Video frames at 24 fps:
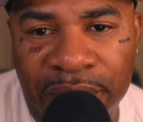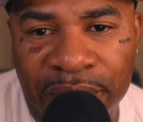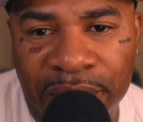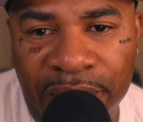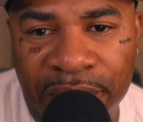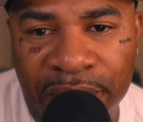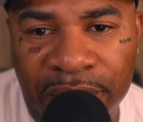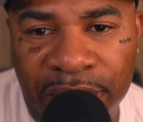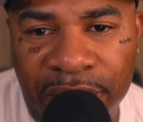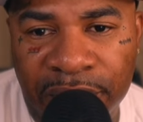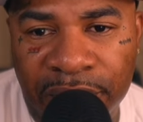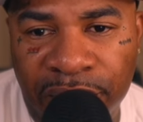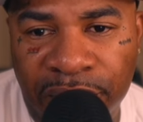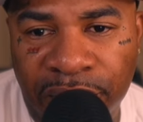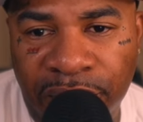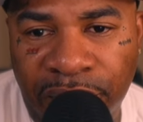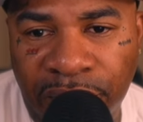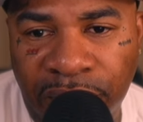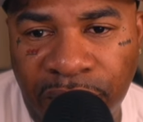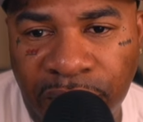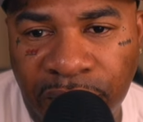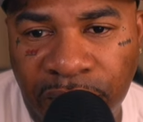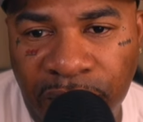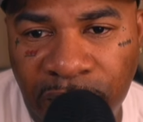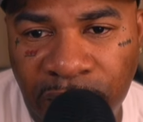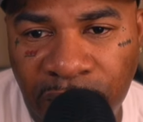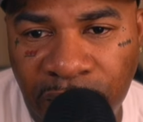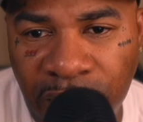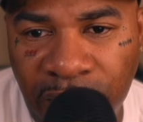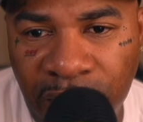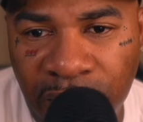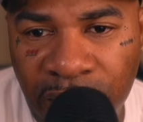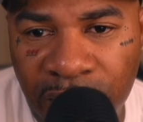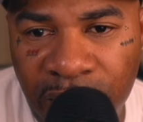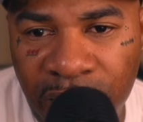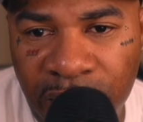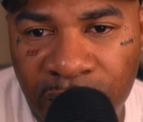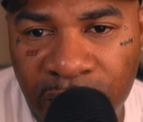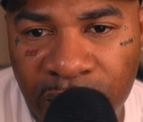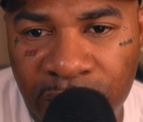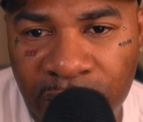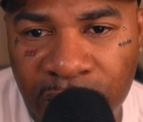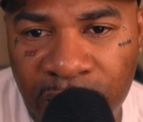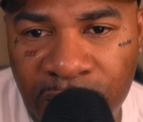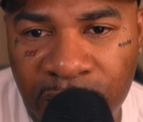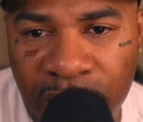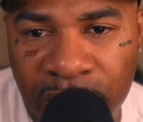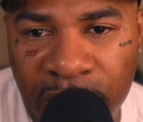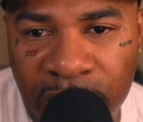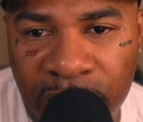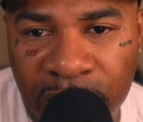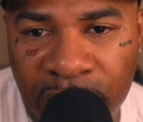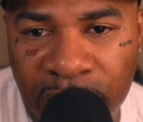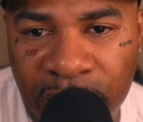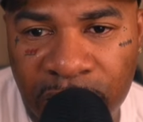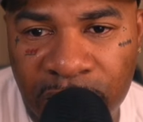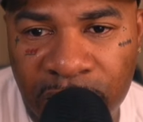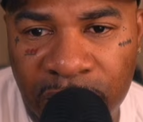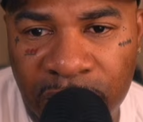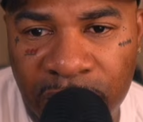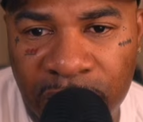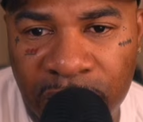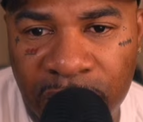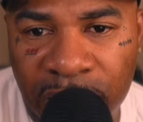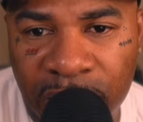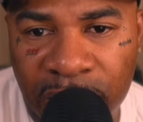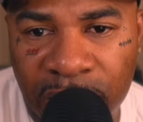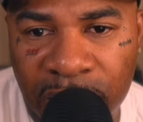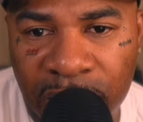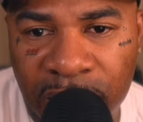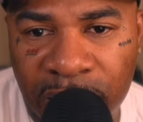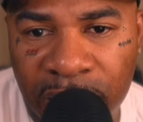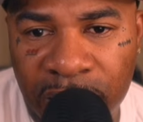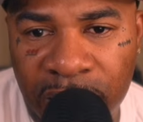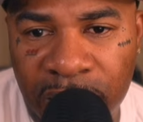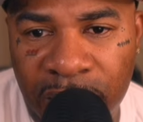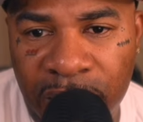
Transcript: (no one is talking)